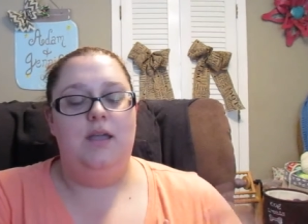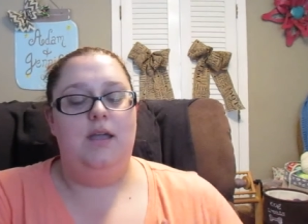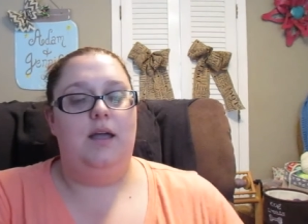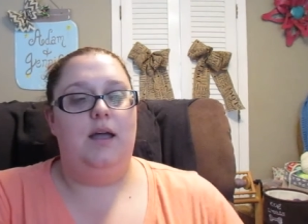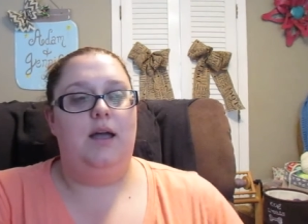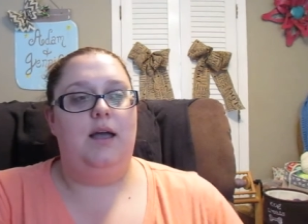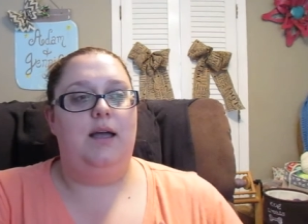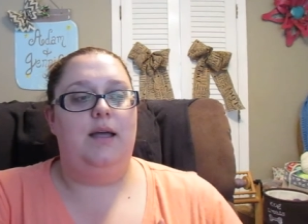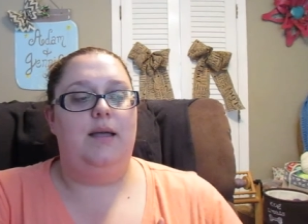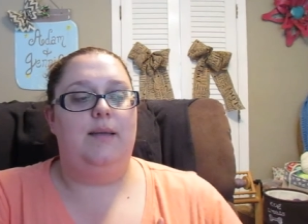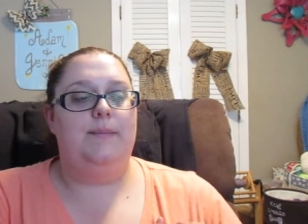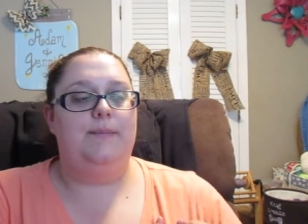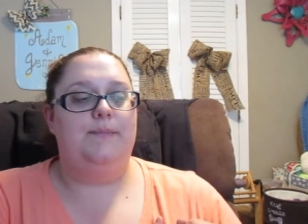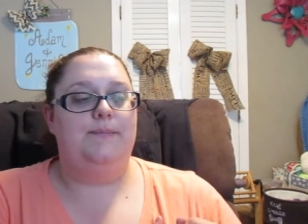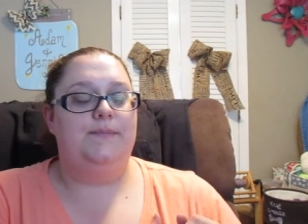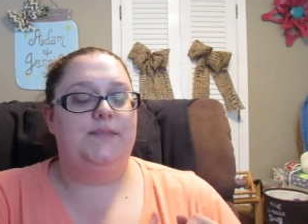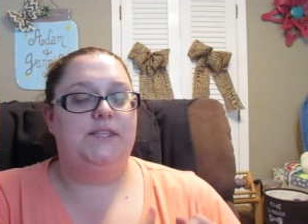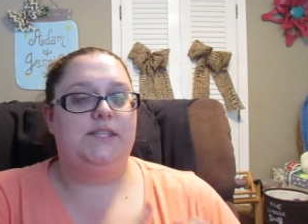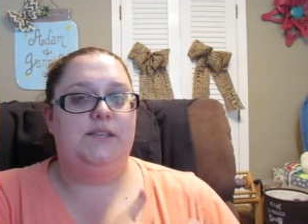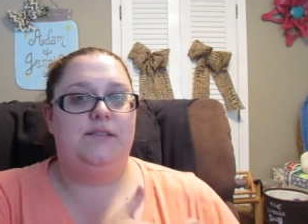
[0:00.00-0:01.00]

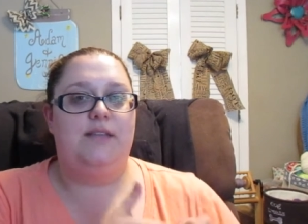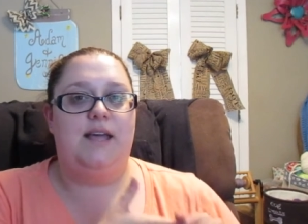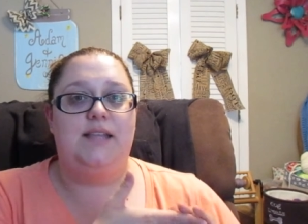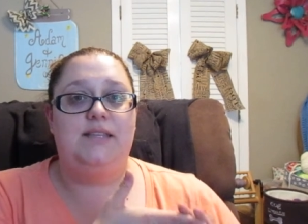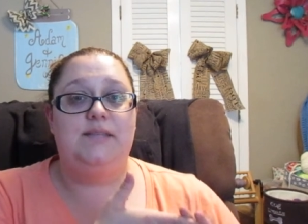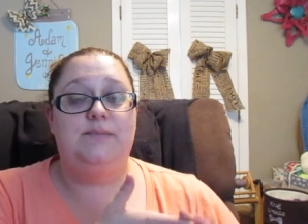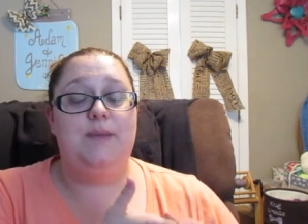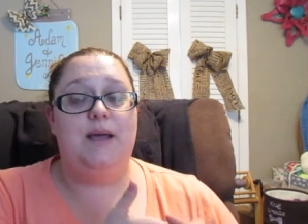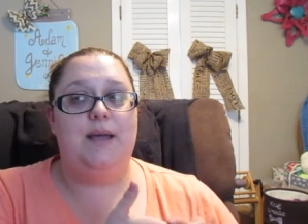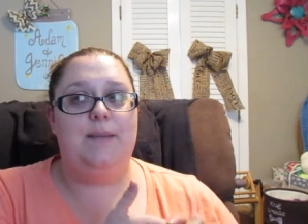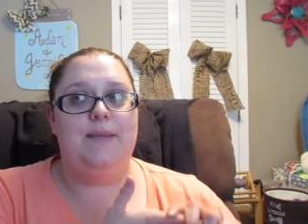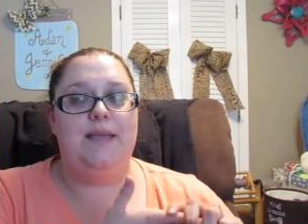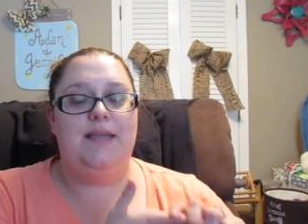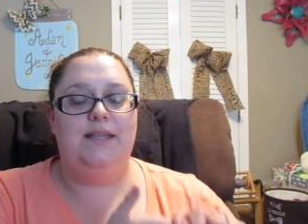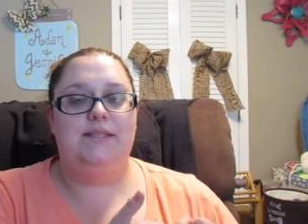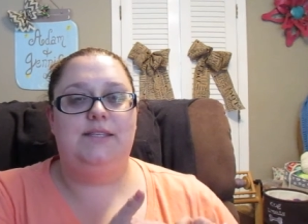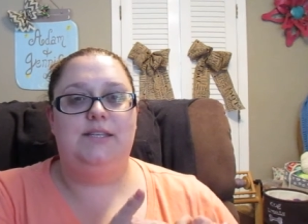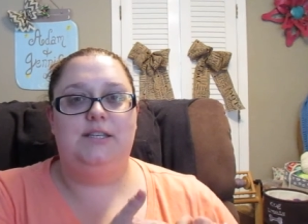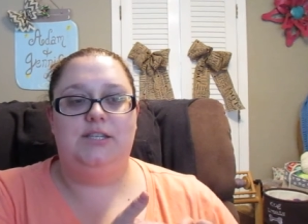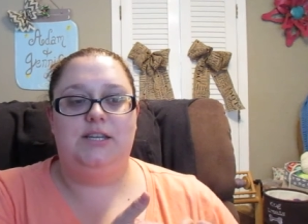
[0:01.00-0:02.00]
So that's my
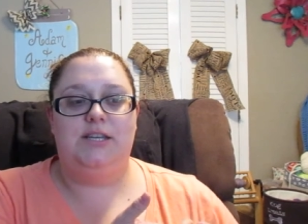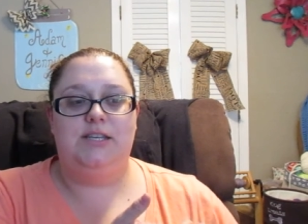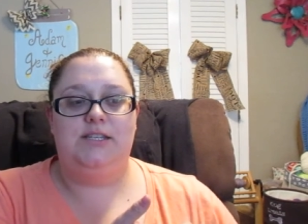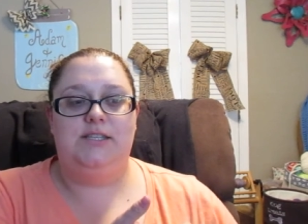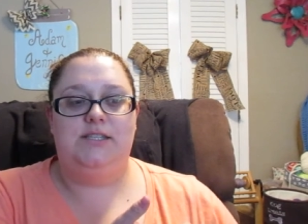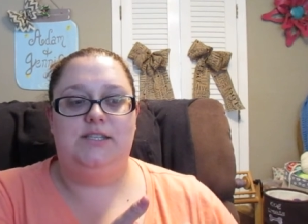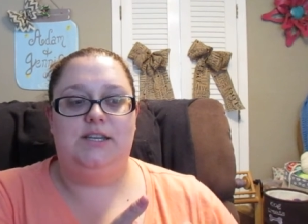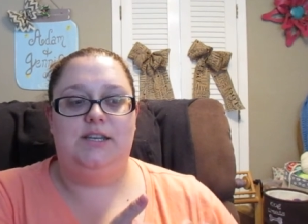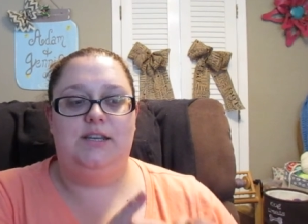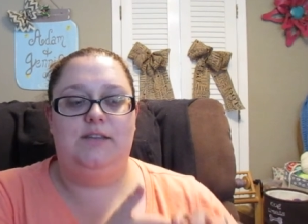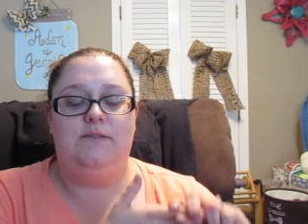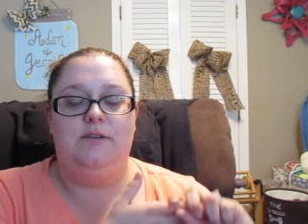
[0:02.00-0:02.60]
main suggestion.